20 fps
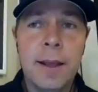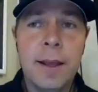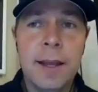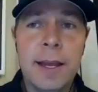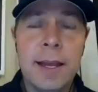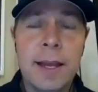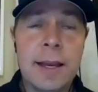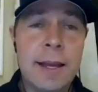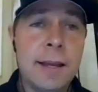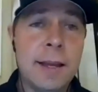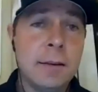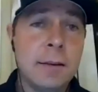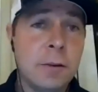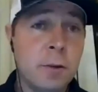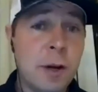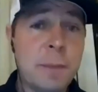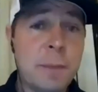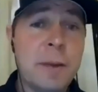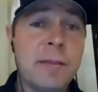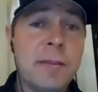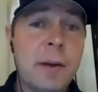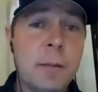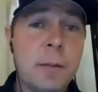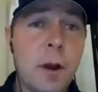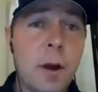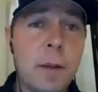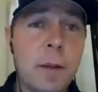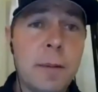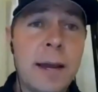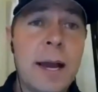And correct me if I'm
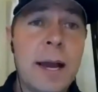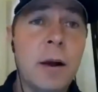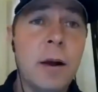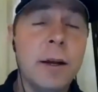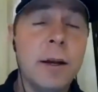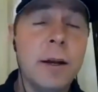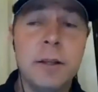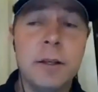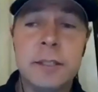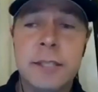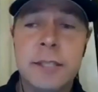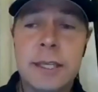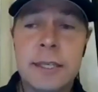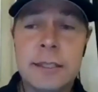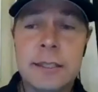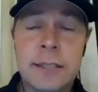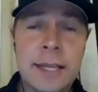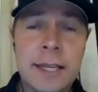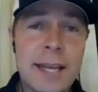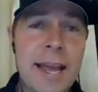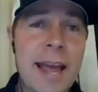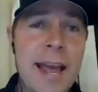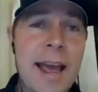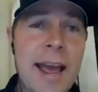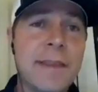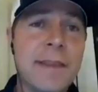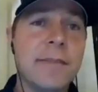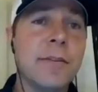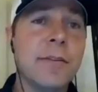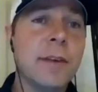wrong, but how I understand it is like
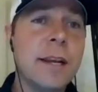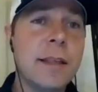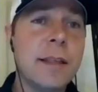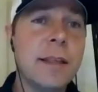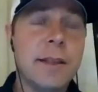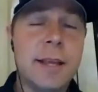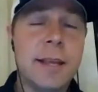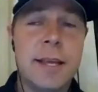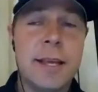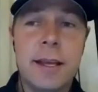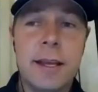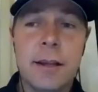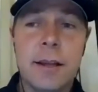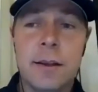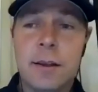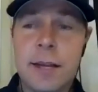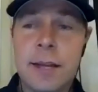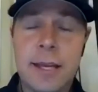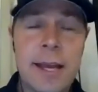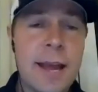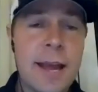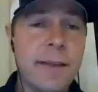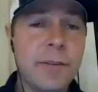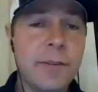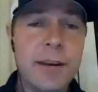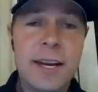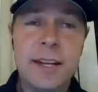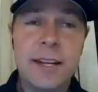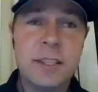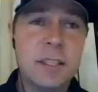everything, like
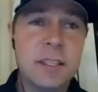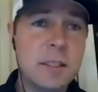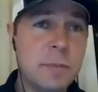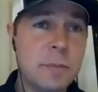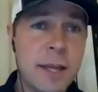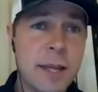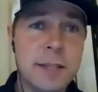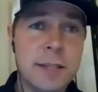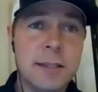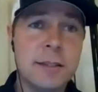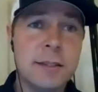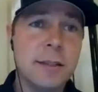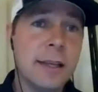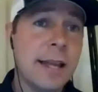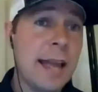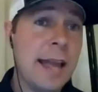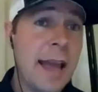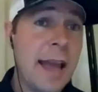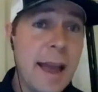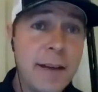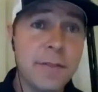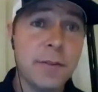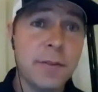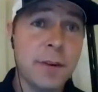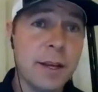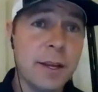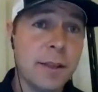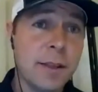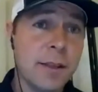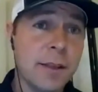every expense, like
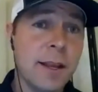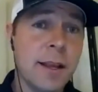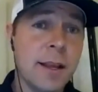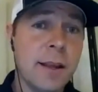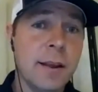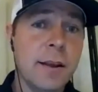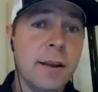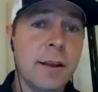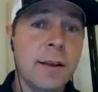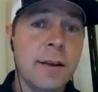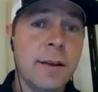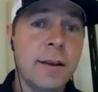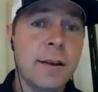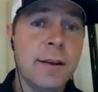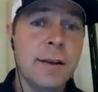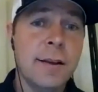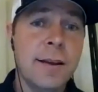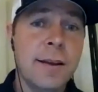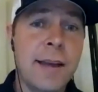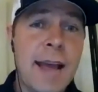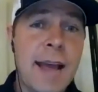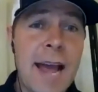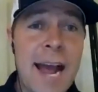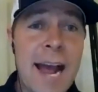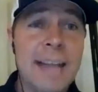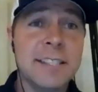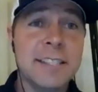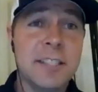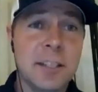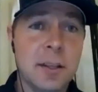everything
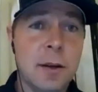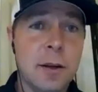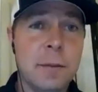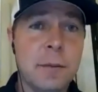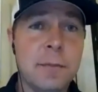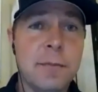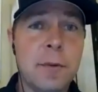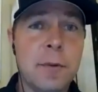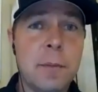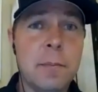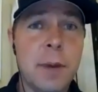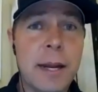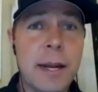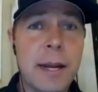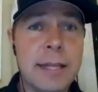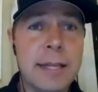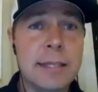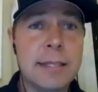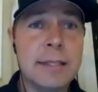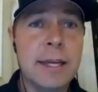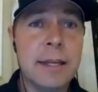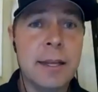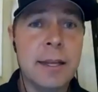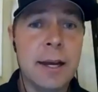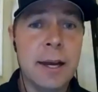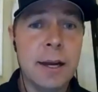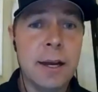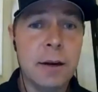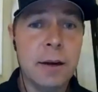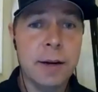has to come from money inside the
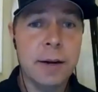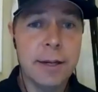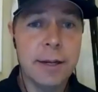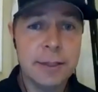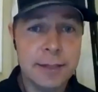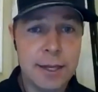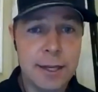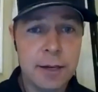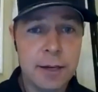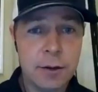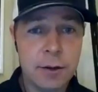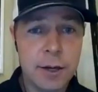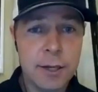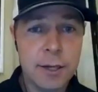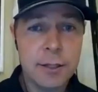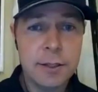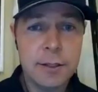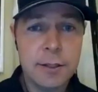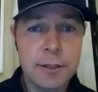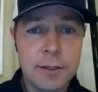IRA. Is that correct?